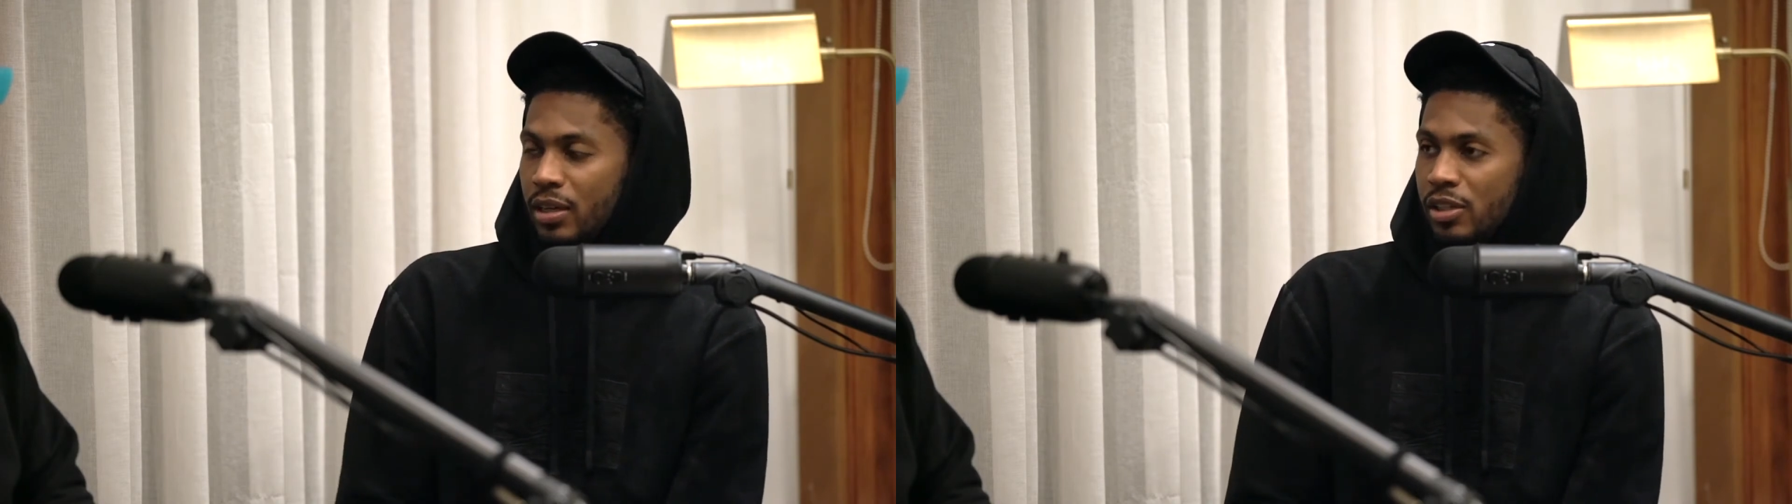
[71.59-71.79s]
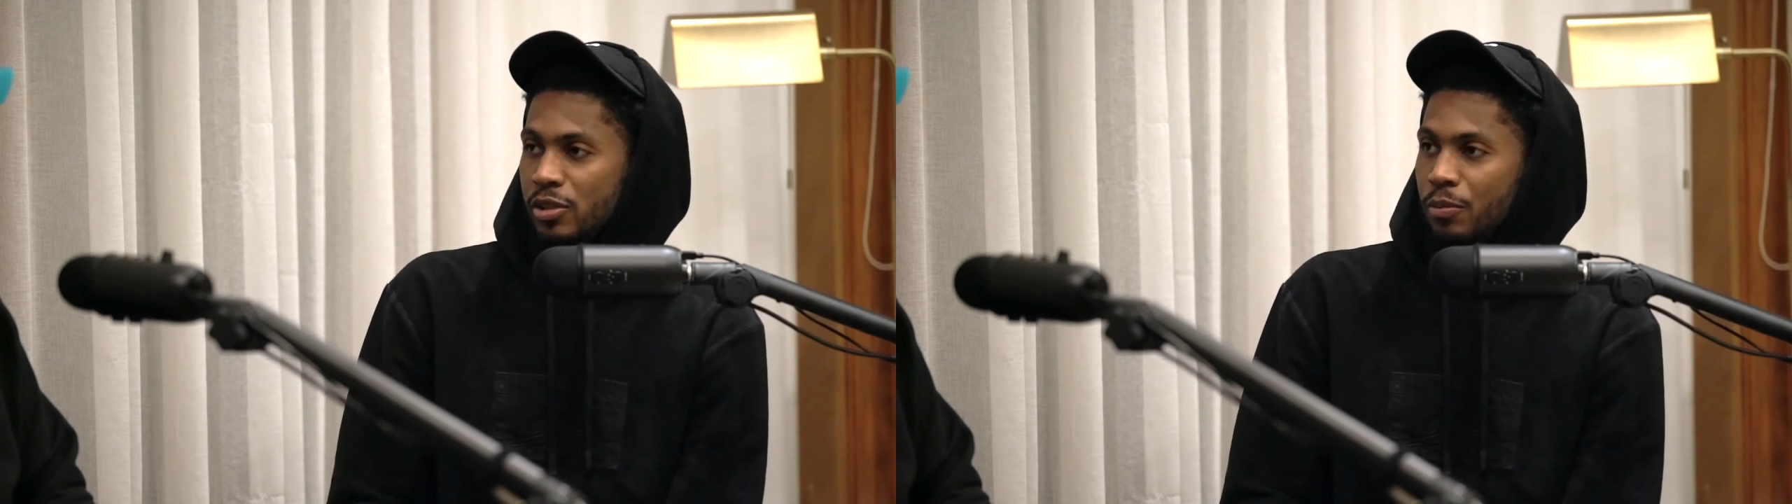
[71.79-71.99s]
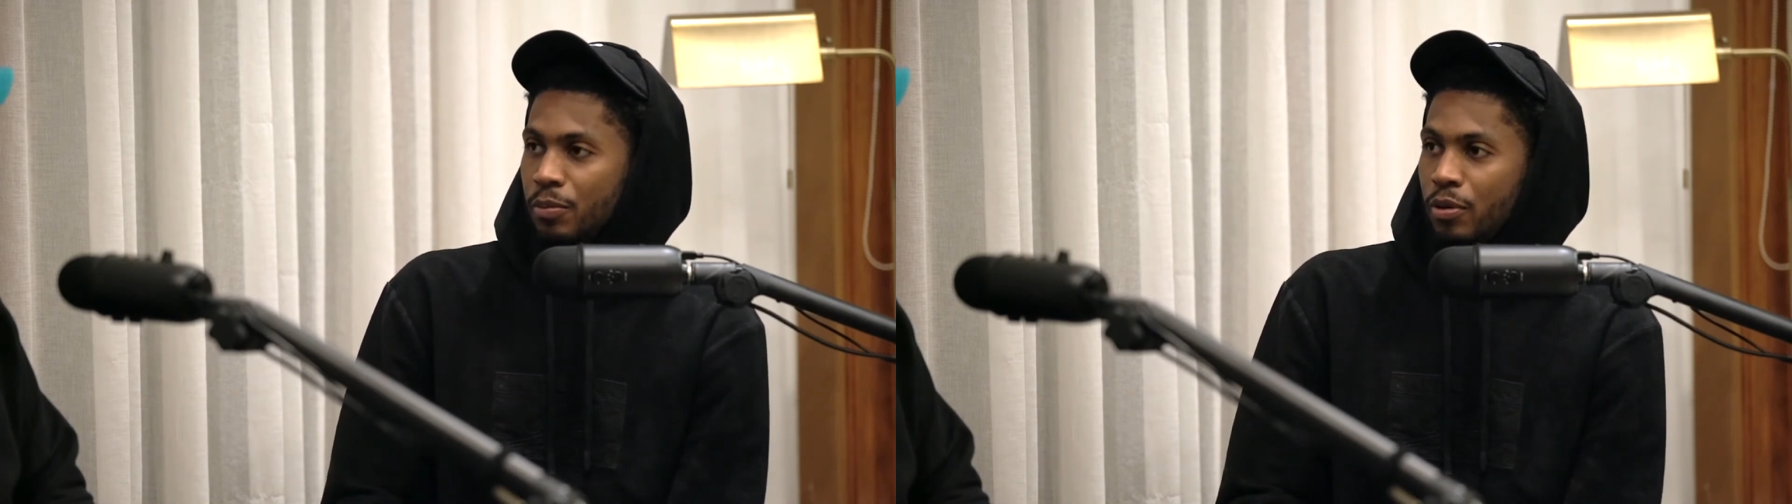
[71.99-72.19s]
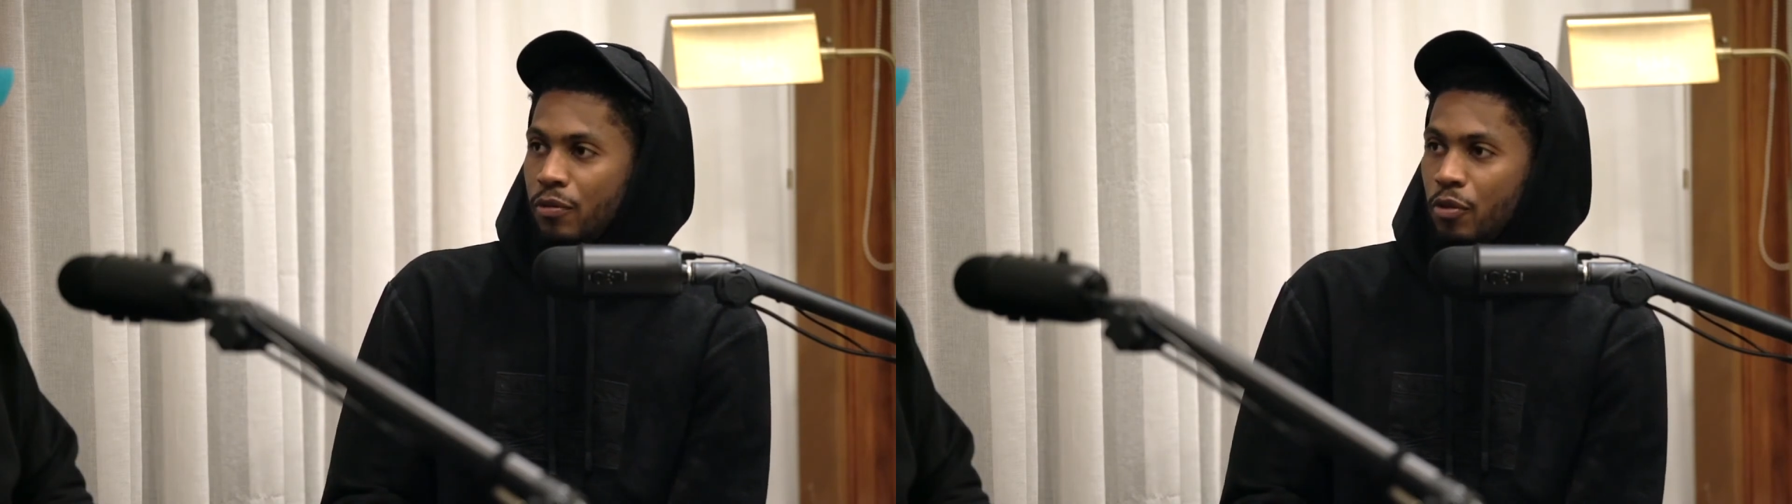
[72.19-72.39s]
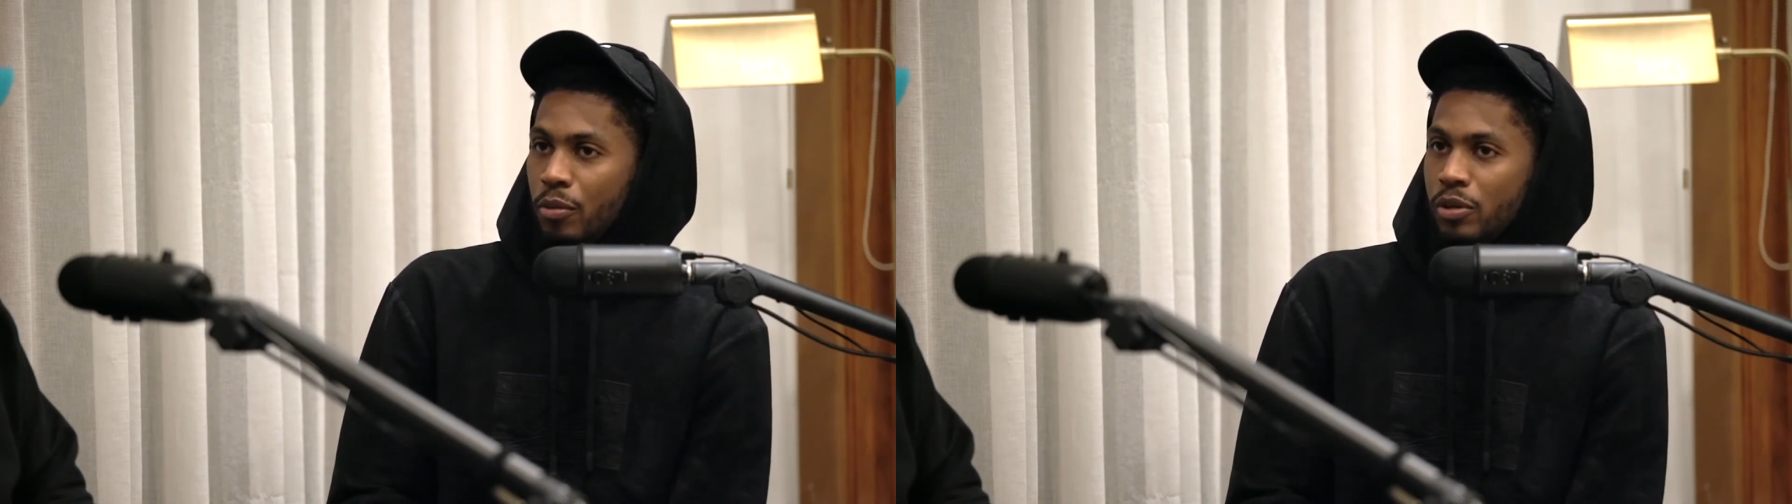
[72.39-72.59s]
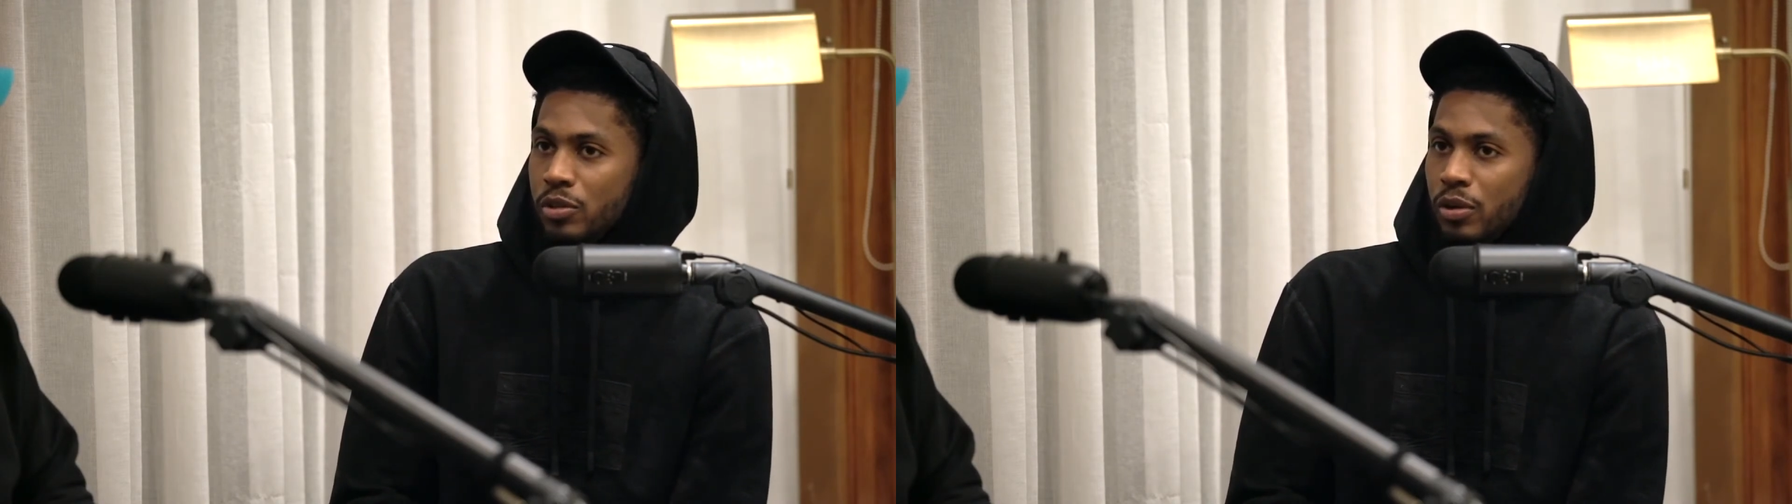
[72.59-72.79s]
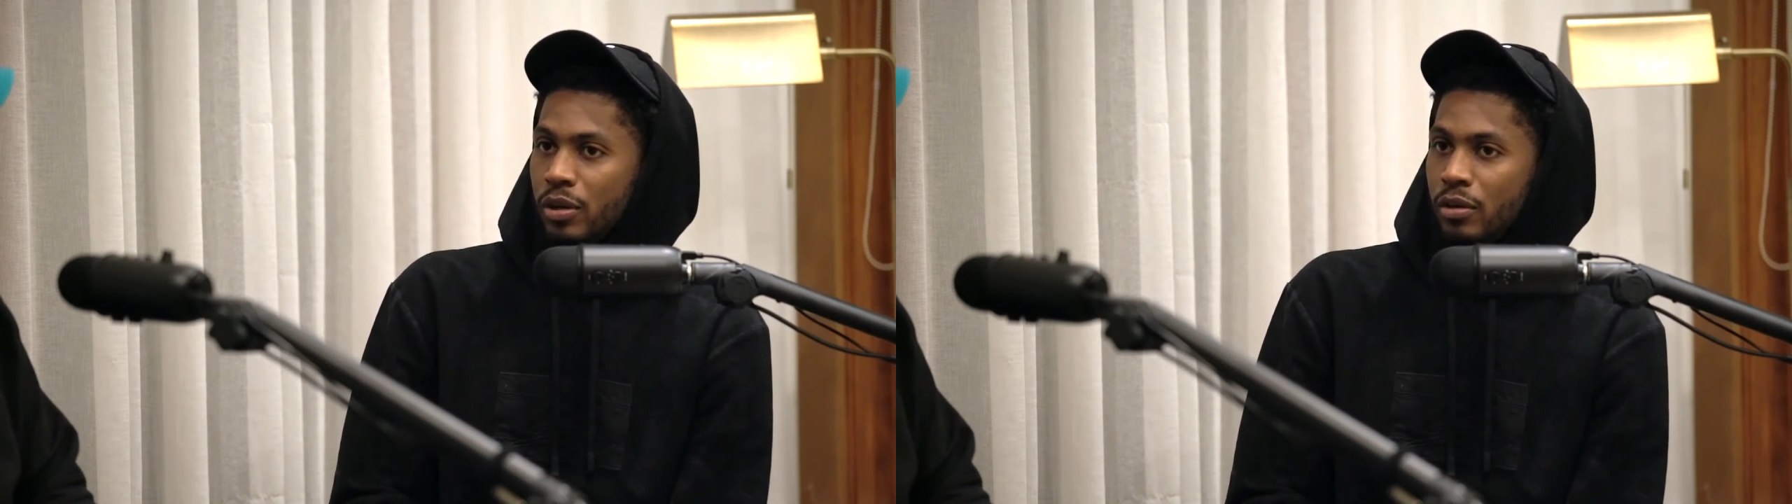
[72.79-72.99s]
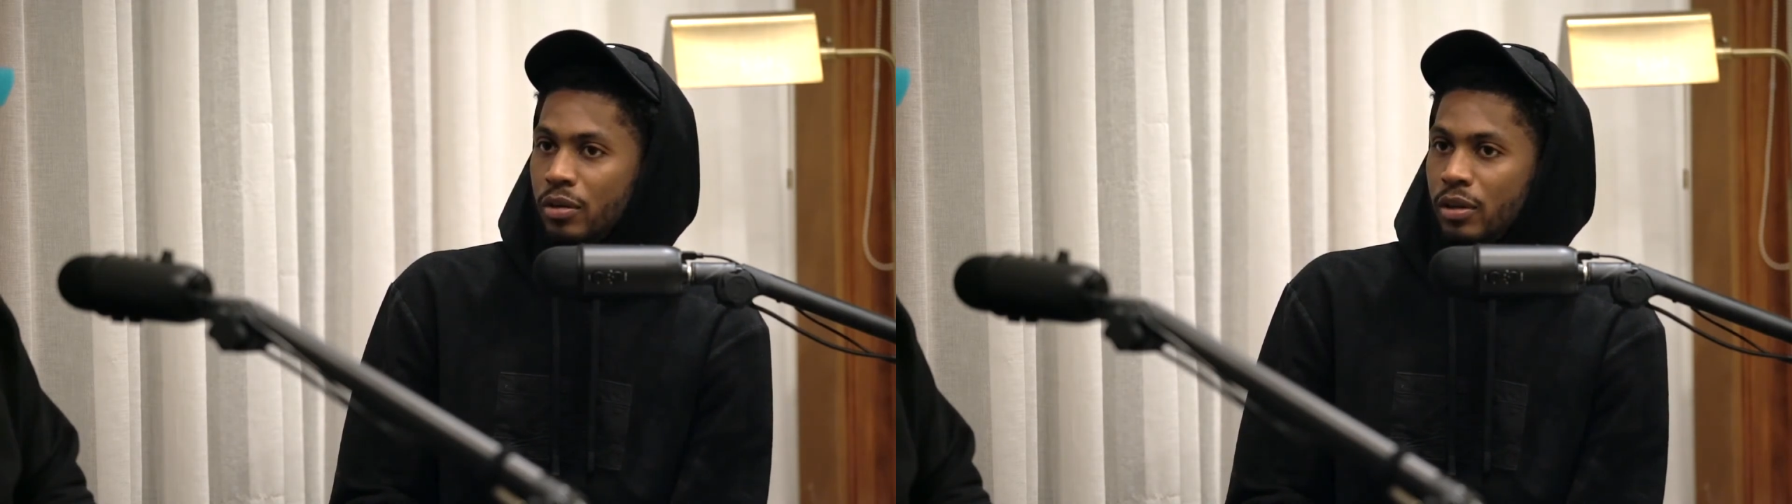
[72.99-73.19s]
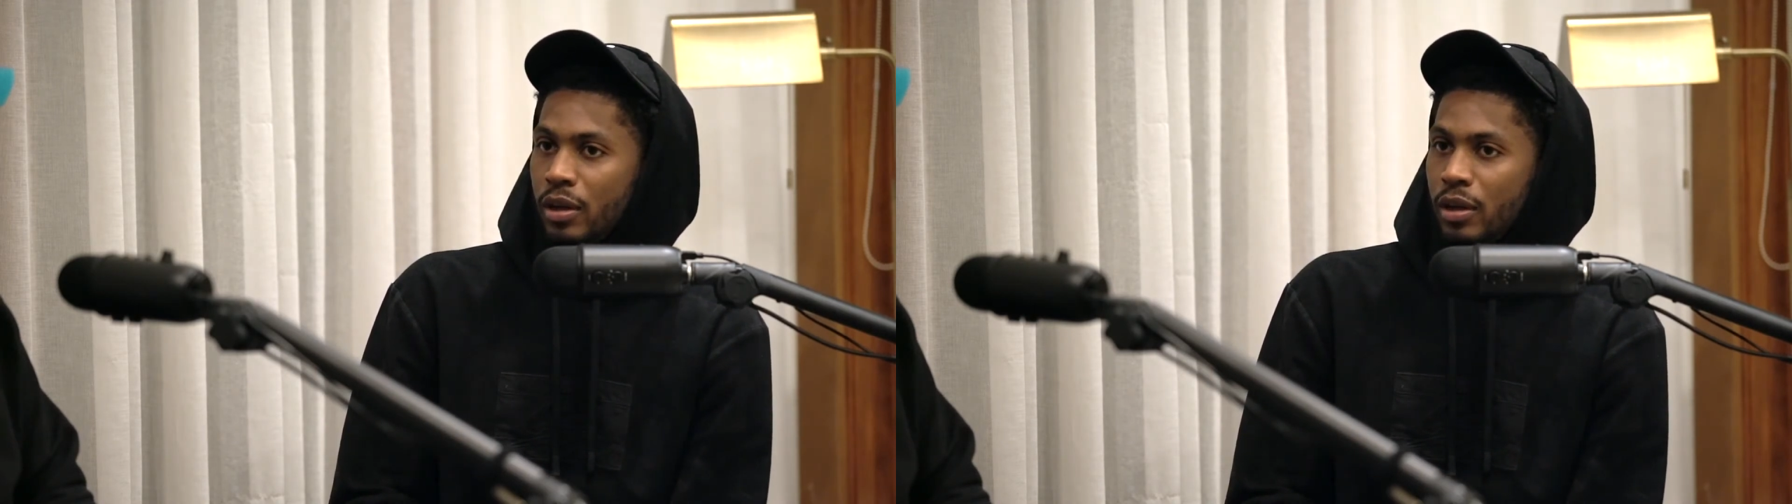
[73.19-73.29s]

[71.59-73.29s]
doesn't perform as well,